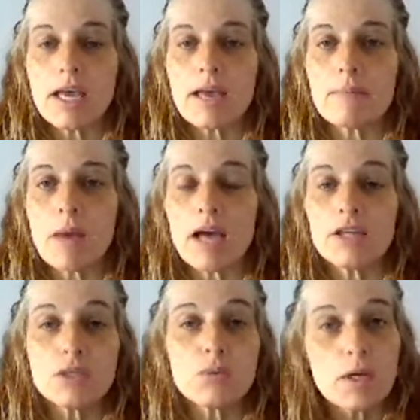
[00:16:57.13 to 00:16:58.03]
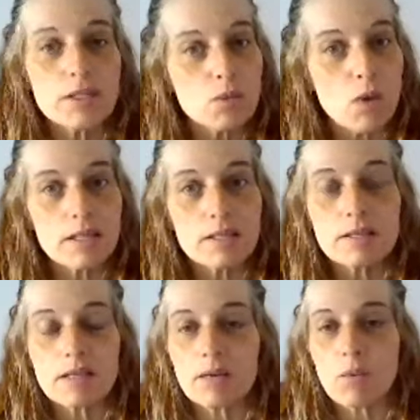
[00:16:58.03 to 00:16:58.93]
um, I do
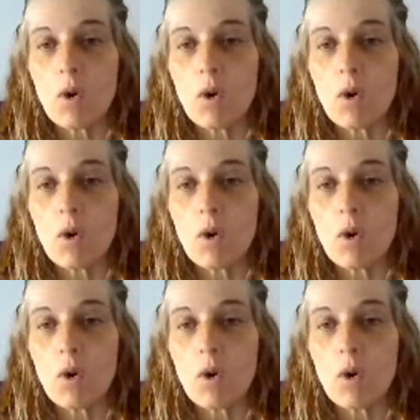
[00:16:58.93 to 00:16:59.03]
one-to-ones and